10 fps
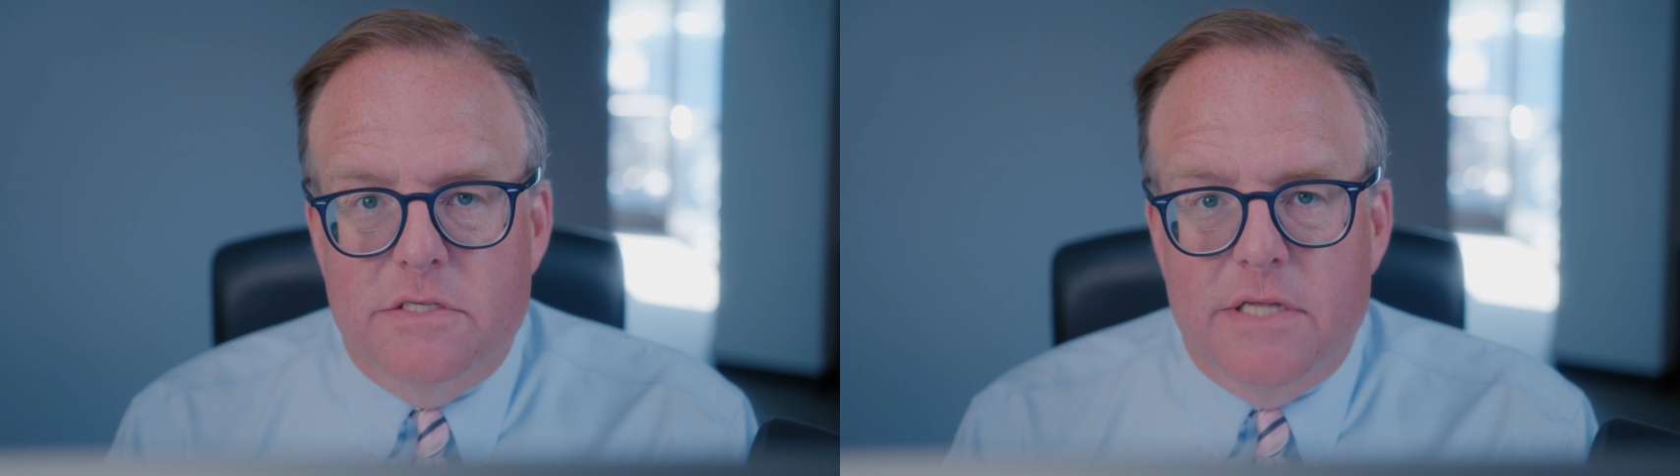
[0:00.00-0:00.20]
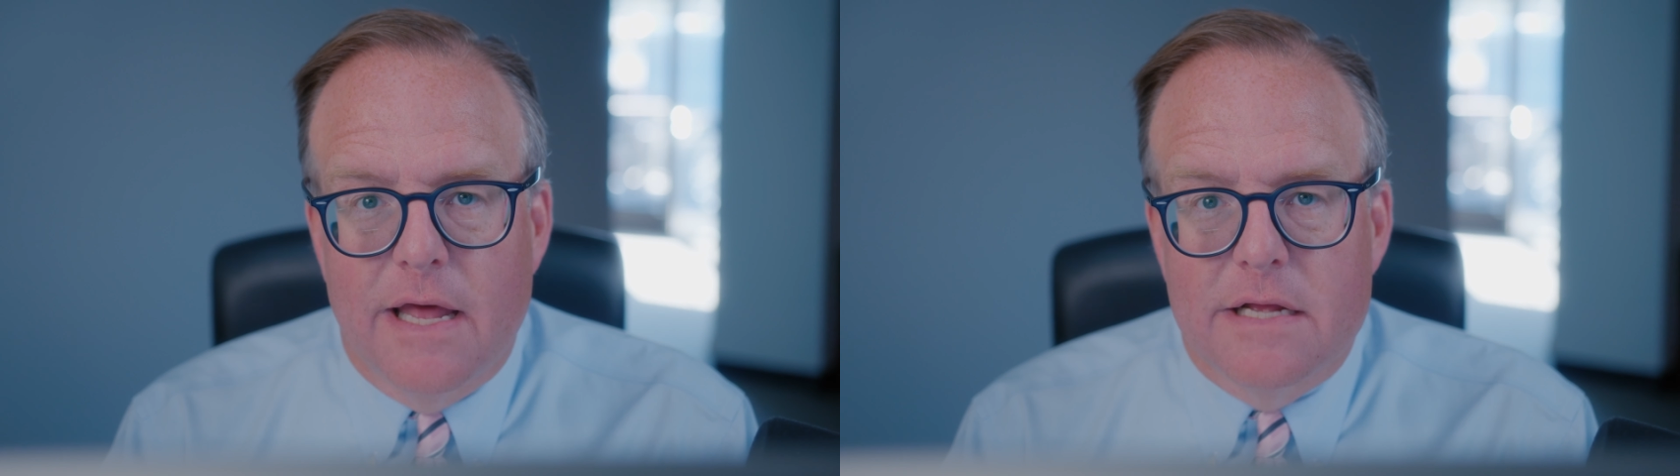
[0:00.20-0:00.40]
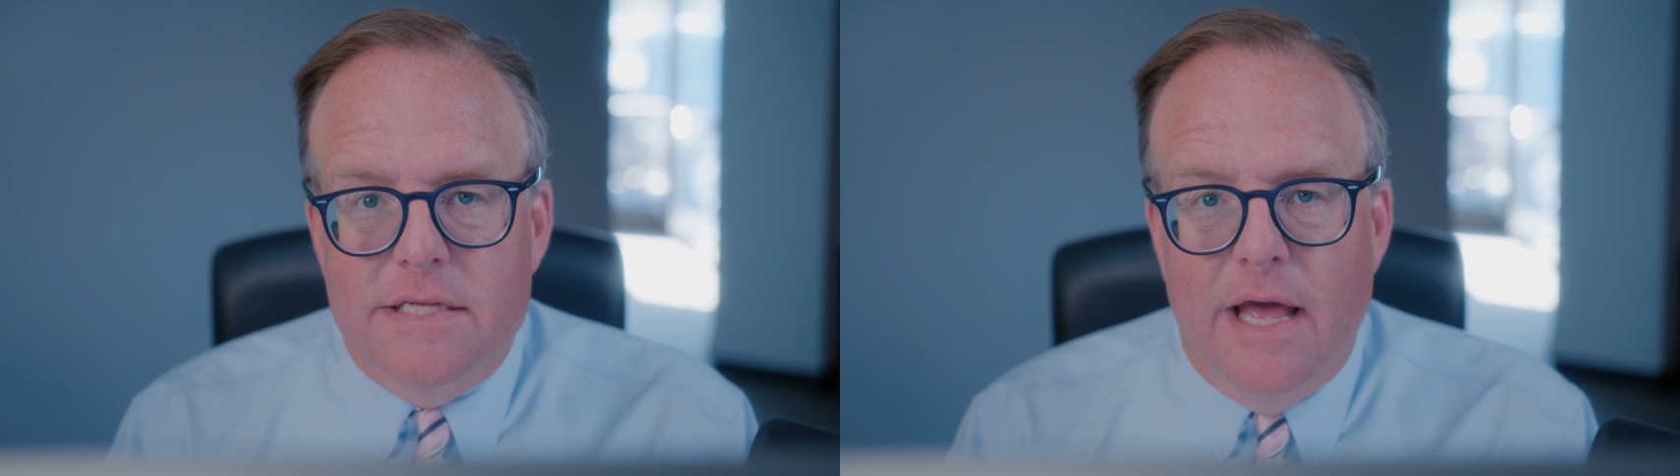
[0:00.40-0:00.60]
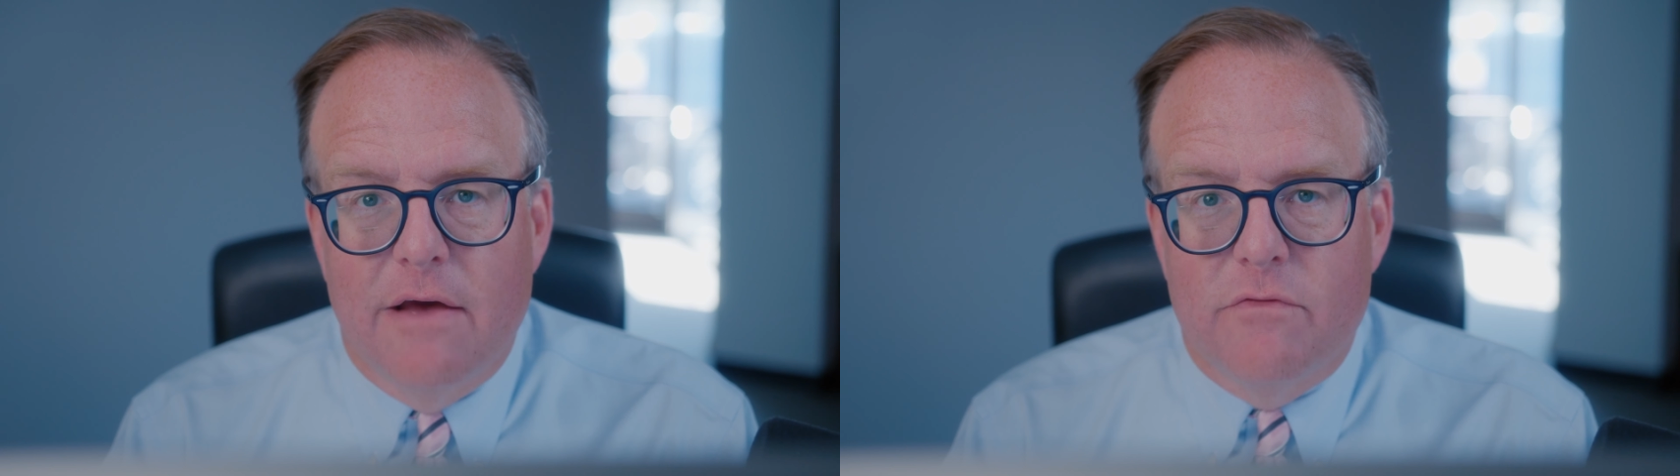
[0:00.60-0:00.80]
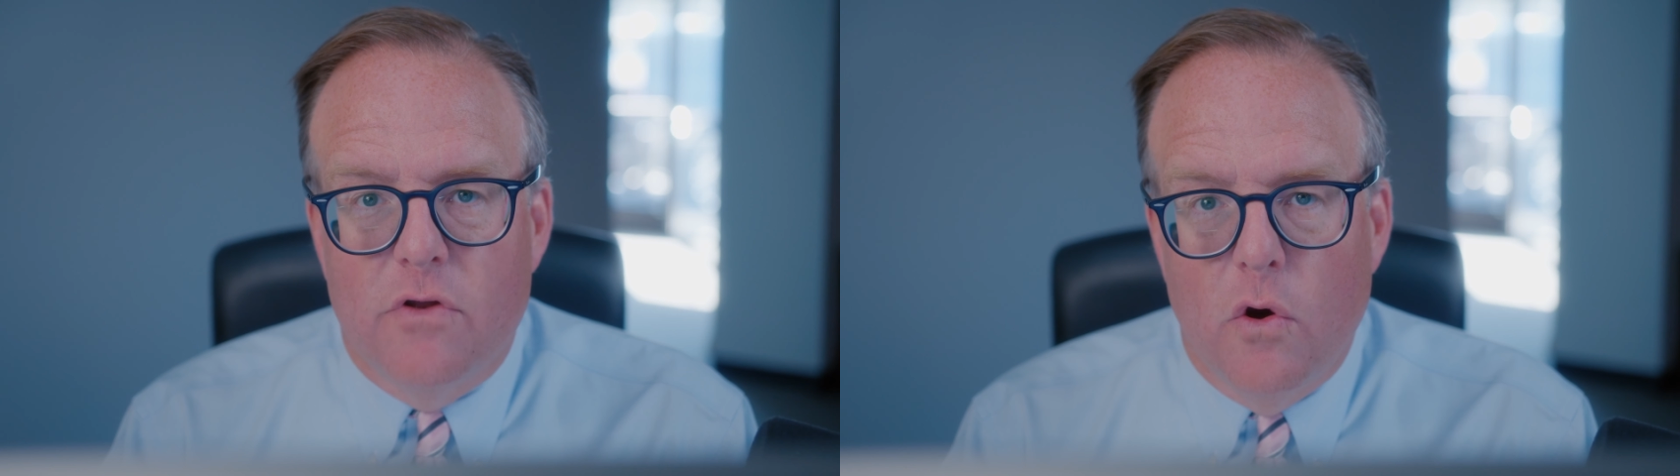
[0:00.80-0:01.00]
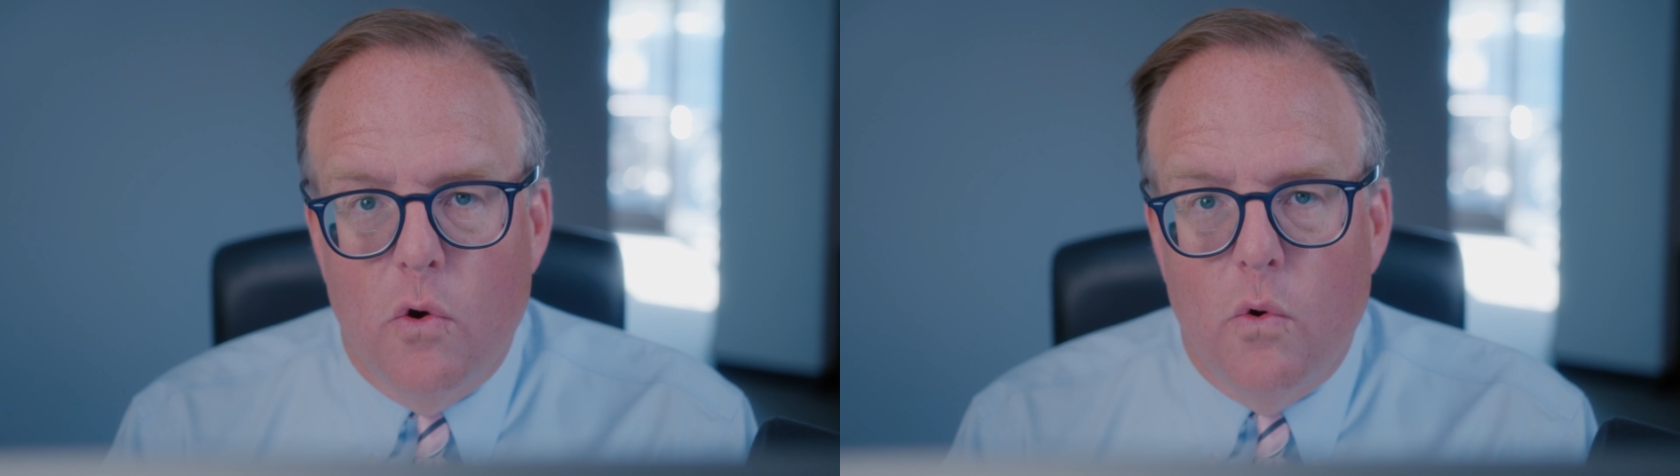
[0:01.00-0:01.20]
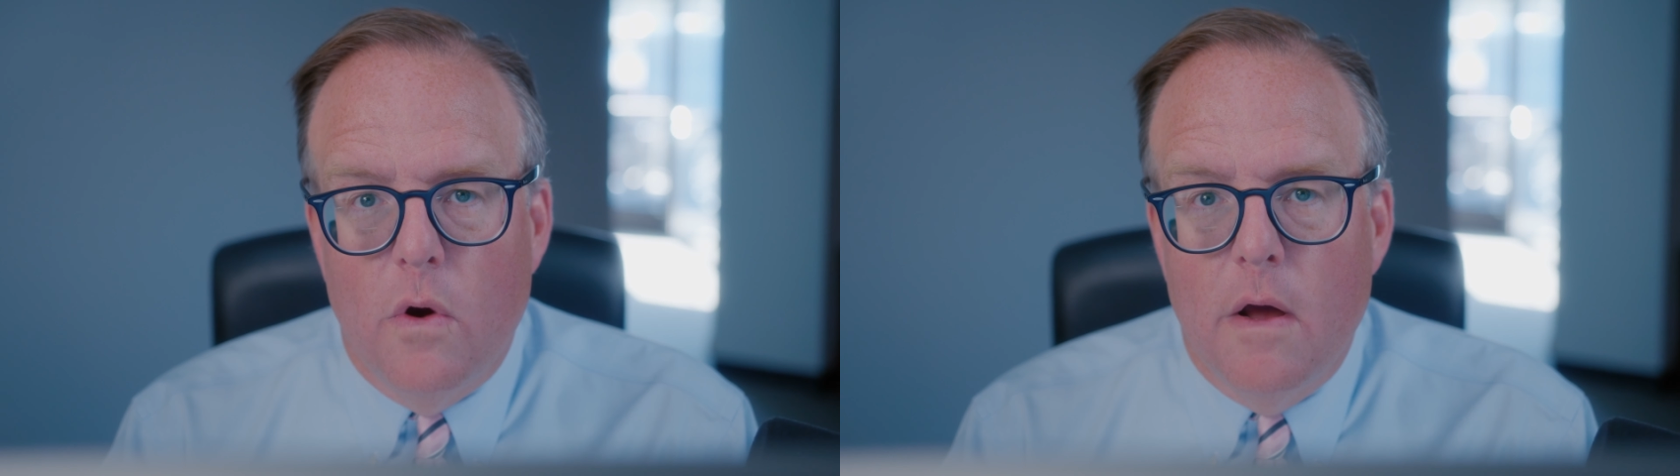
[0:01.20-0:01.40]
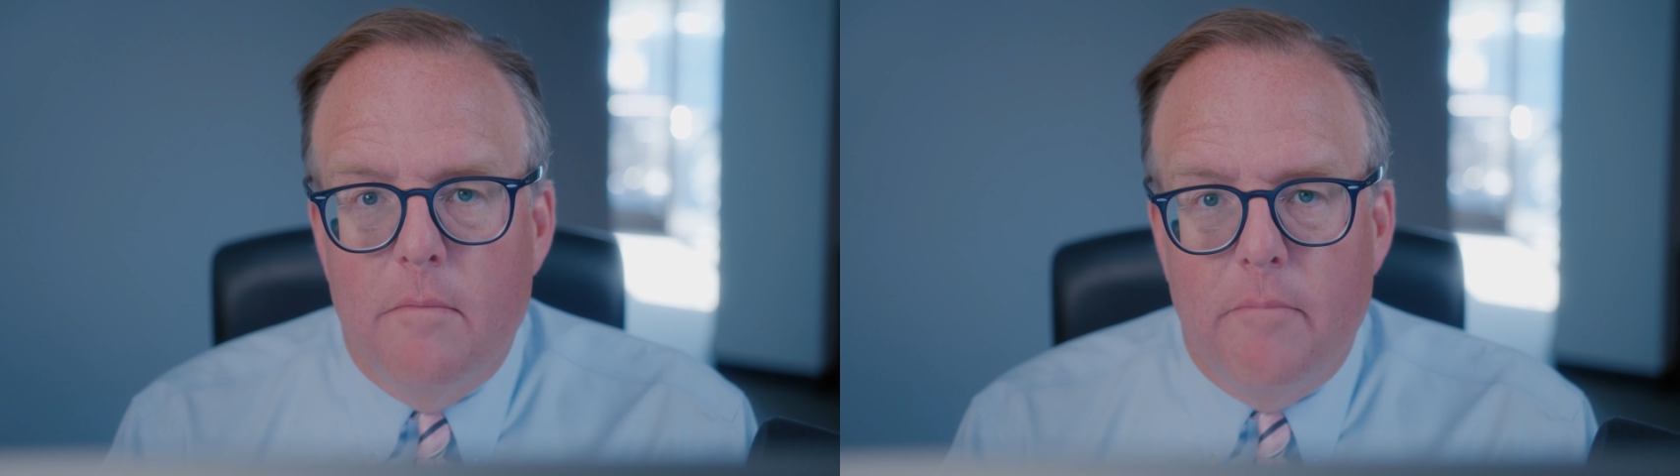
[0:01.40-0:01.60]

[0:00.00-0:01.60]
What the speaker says: status have no